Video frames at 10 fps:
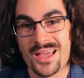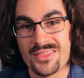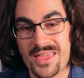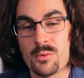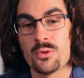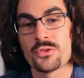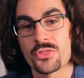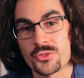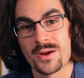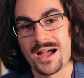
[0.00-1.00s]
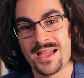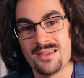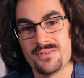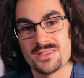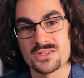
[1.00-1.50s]
they will
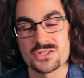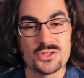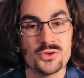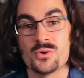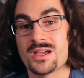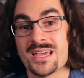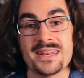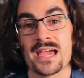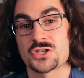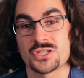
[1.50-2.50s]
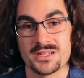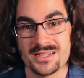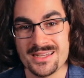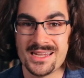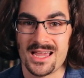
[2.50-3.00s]
thrive in this new
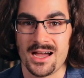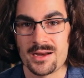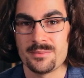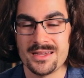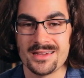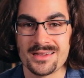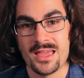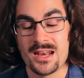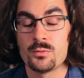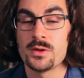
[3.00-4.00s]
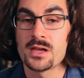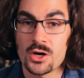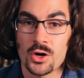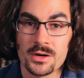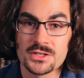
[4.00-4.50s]
connection economy. And if we
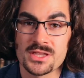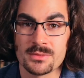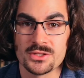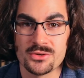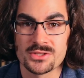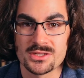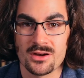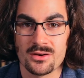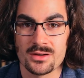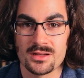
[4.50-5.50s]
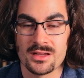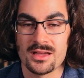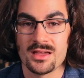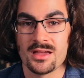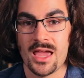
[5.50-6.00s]
encourage them to do so
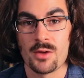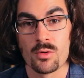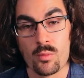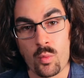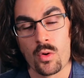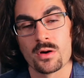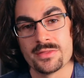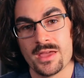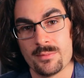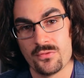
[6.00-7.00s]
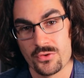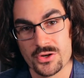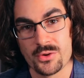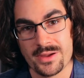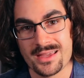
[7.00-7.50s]
and reward them for
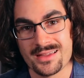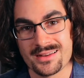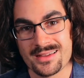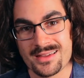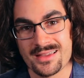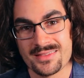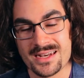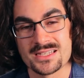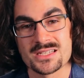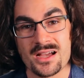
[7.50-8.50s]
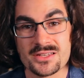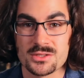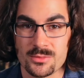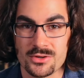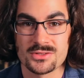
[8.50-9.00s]
doing it, then as
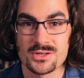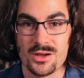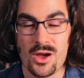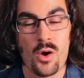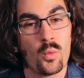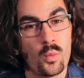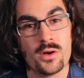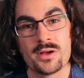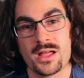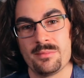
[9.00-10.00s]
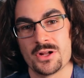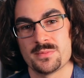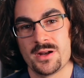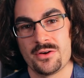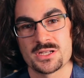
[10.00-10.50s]
customers, we'll get a much
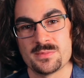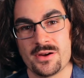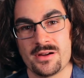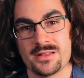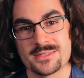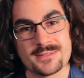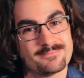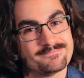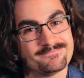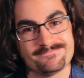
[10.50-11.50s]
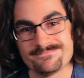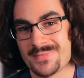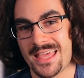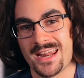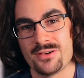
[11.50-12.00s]
better experience.
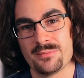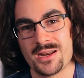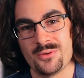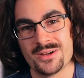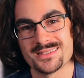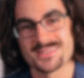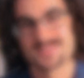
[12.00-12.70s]
And everybody wins.